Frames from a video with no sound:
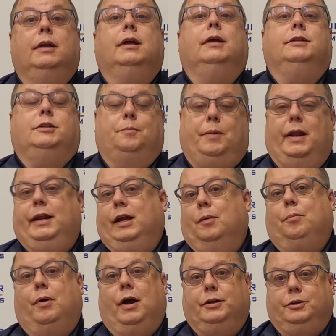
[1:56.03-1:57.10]
Depending
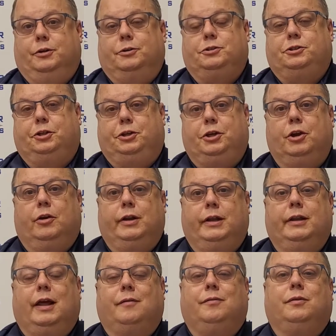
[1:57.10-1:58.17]
upon your security
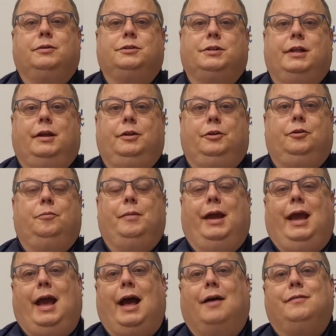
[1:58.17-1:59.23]
levels that you may
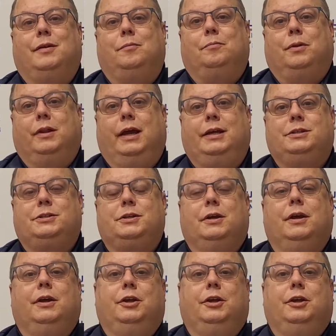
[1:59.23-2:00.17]
have in place,